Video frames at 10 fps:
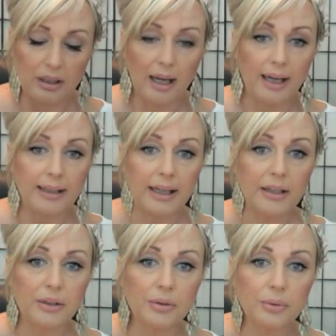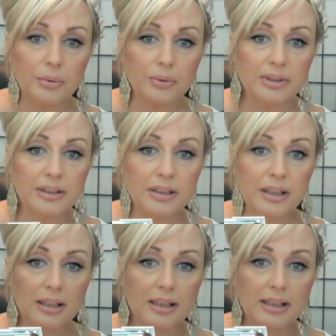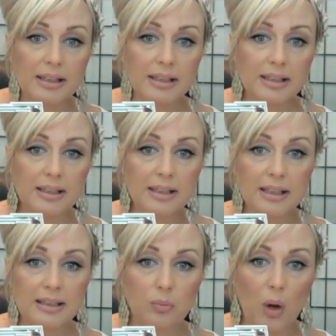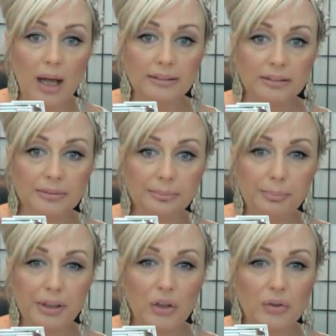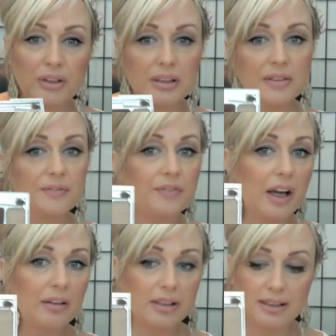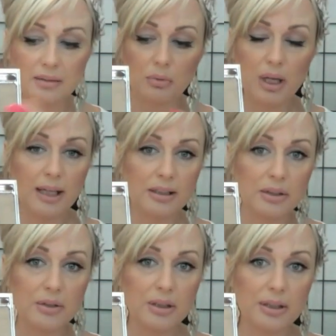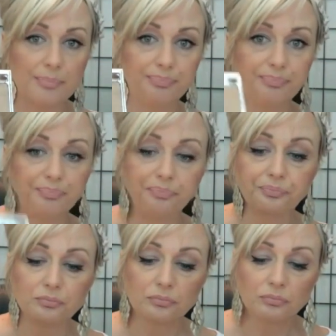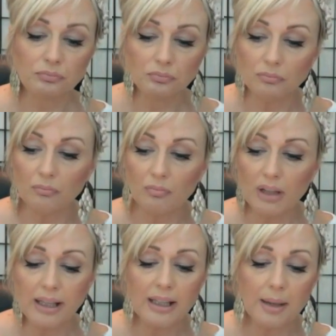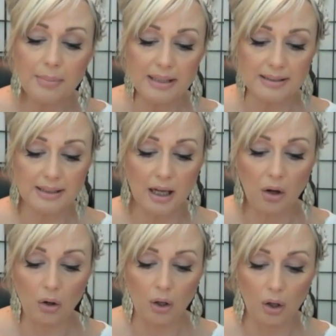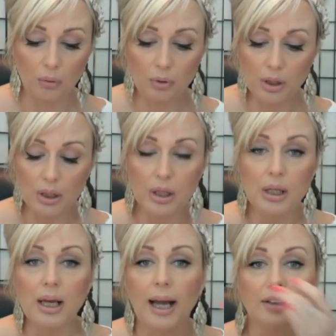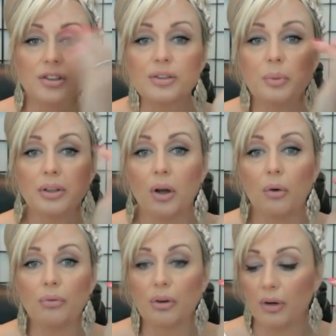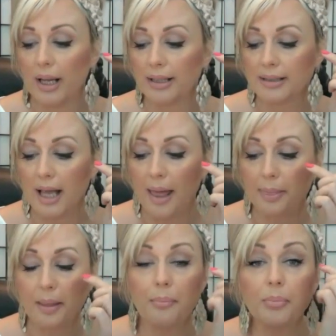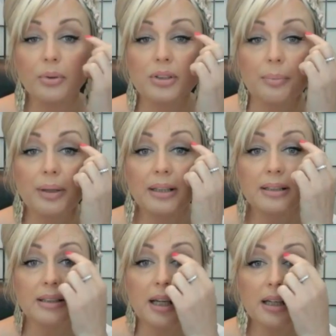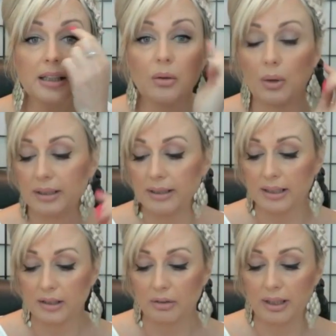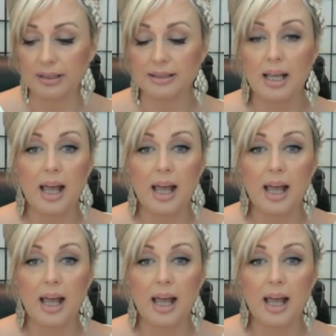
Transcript: and I used this one because it's very similar to the Illamasqua Holo, and just went over it and then put a bit darker one in a crease.